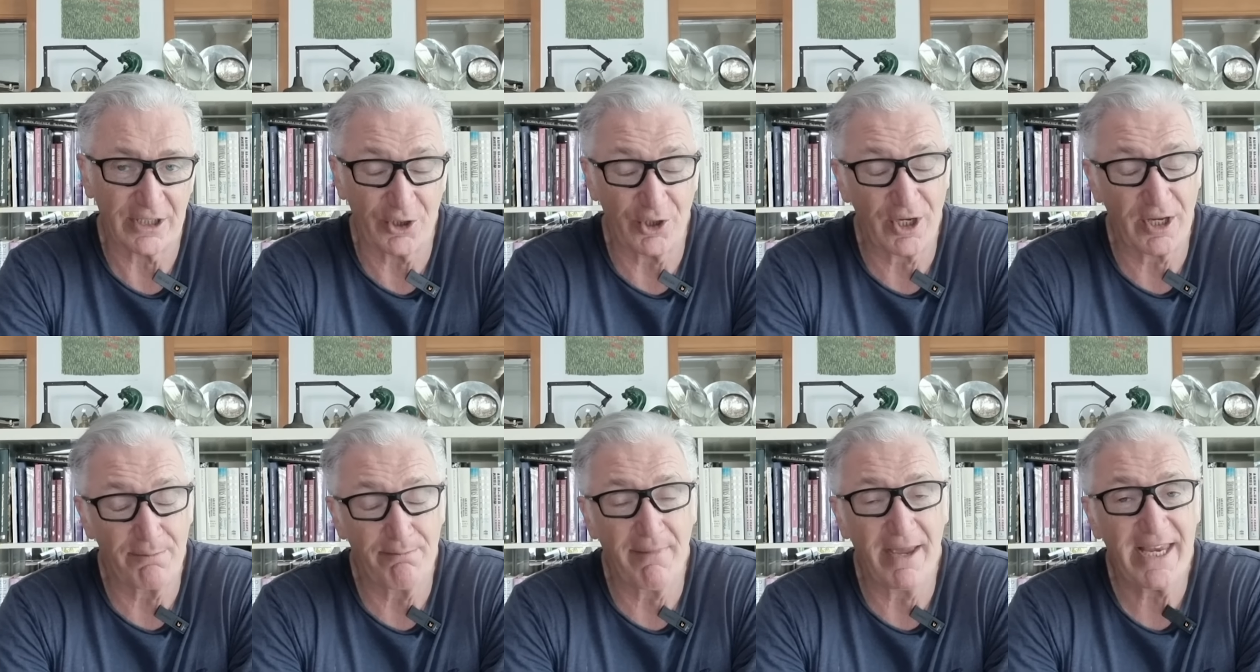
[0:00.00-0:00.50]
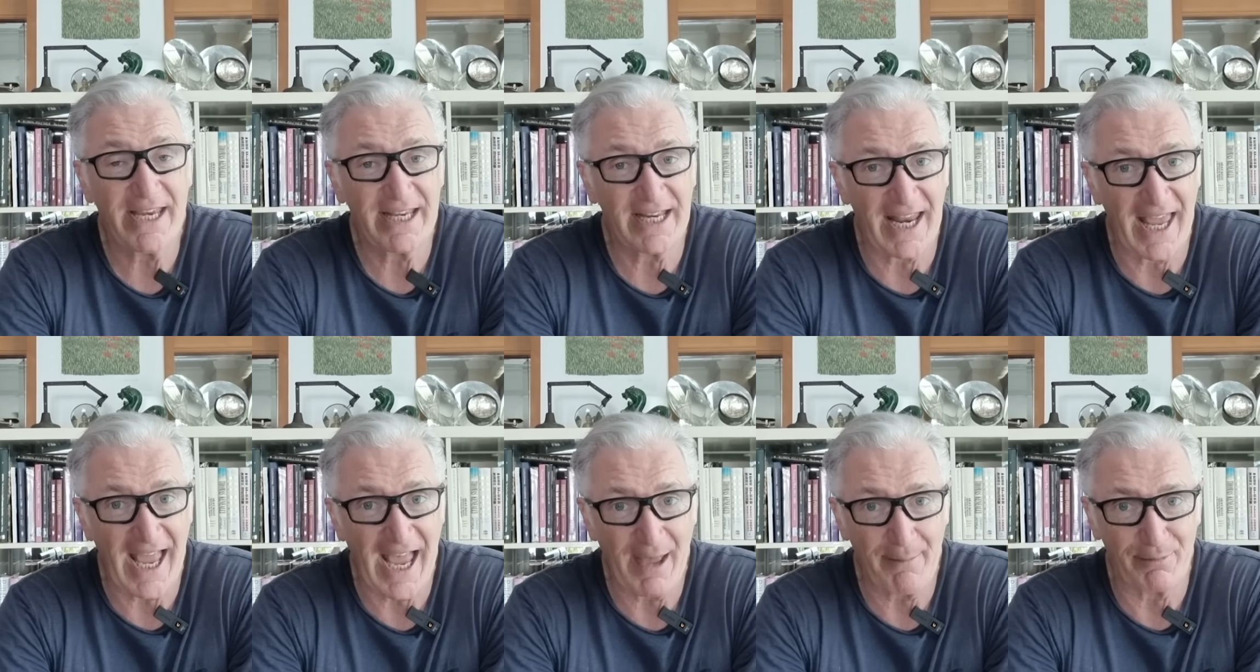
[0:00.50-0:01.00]
You can make it
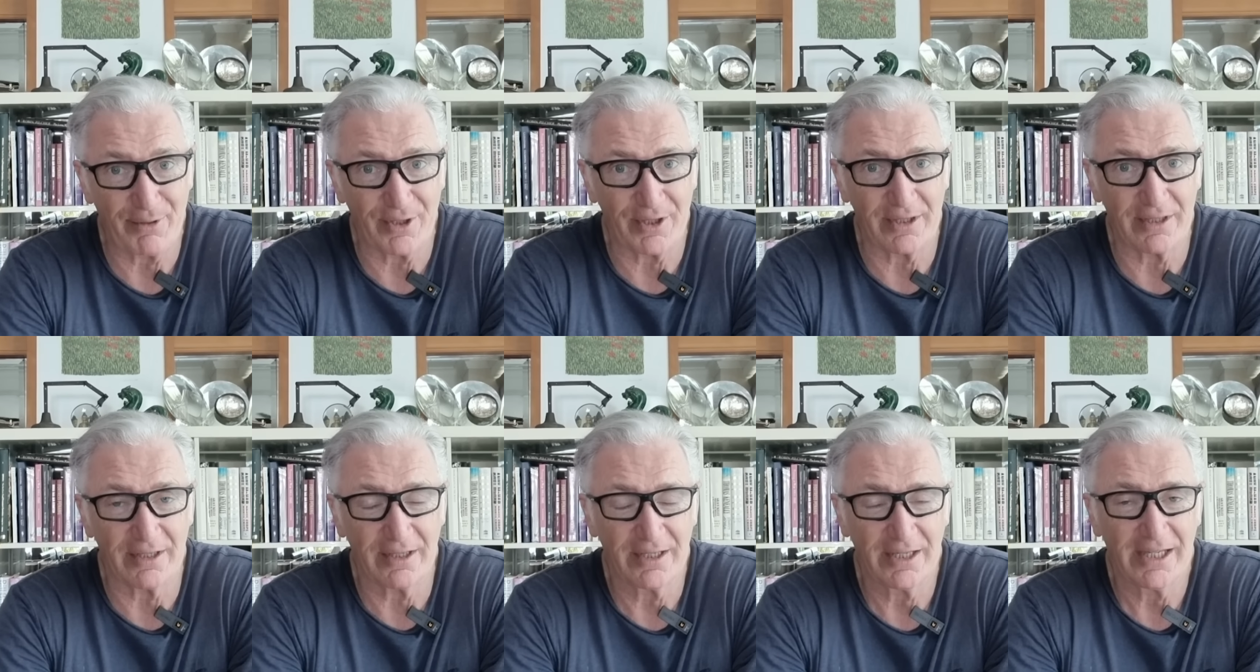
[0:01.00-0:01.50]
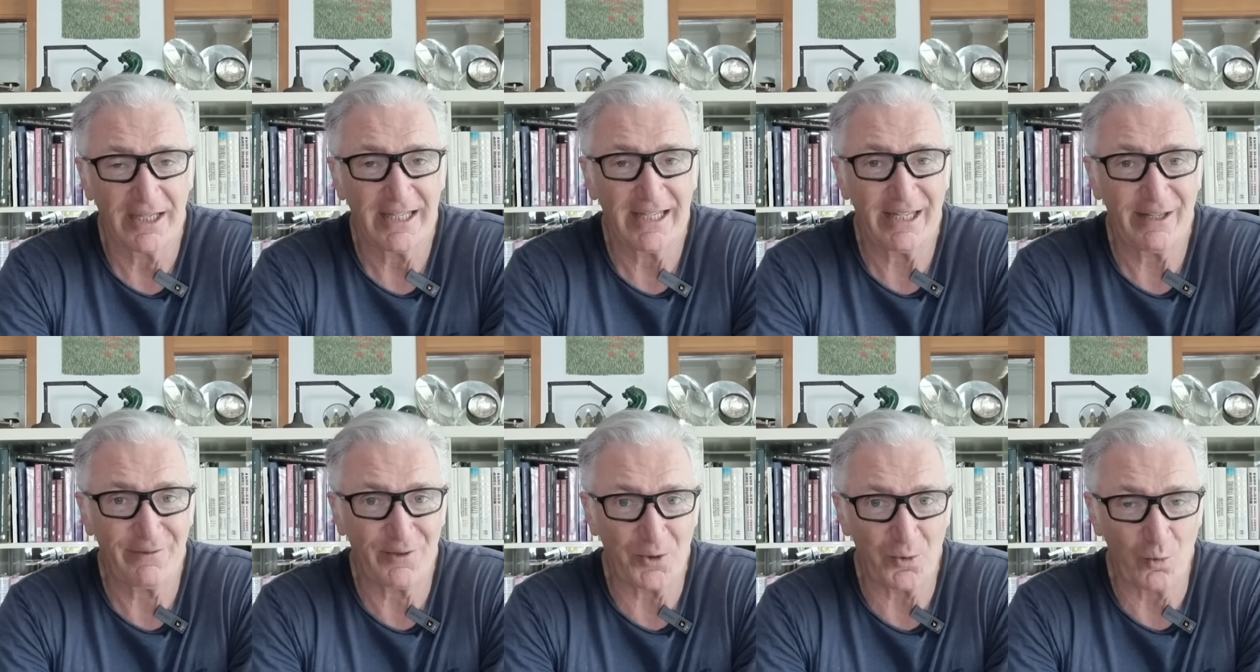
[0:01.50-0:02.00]
happen
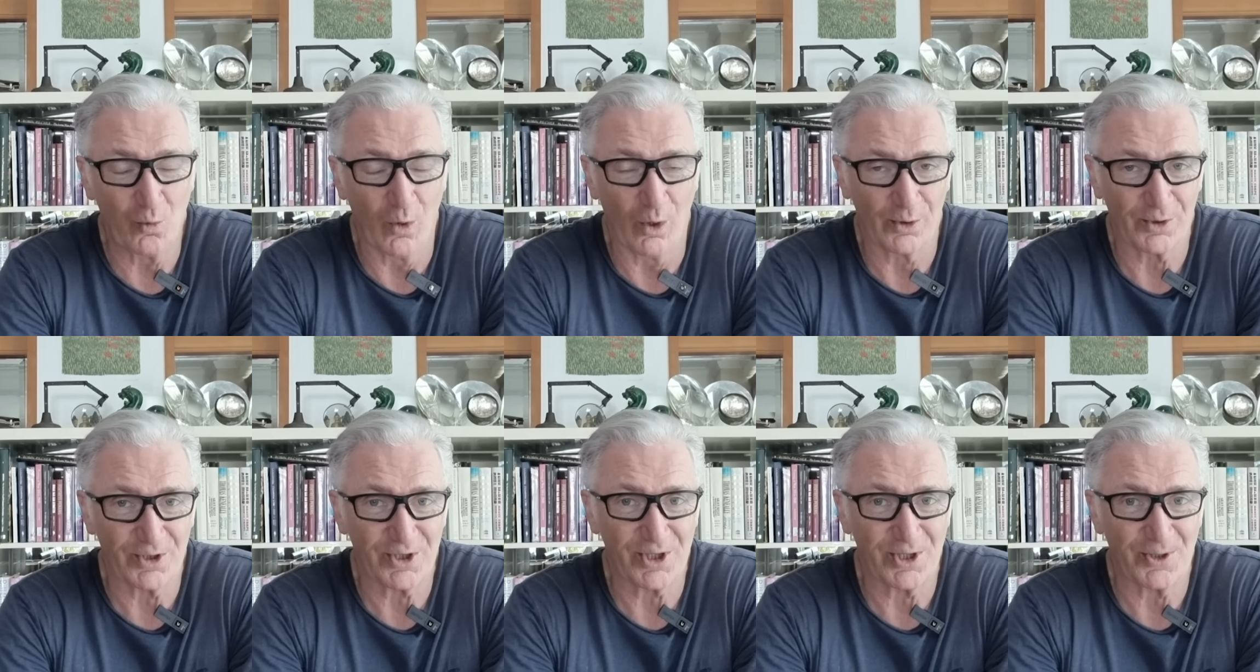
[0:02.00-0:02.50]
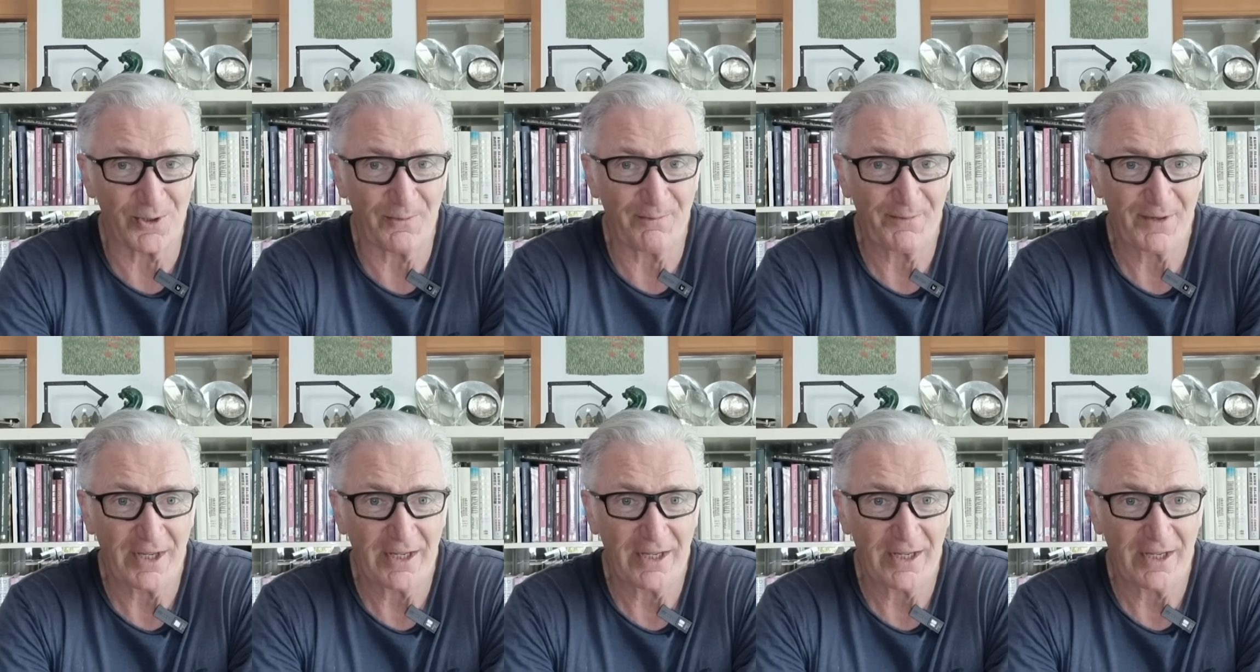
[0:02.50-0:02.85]
if you want to.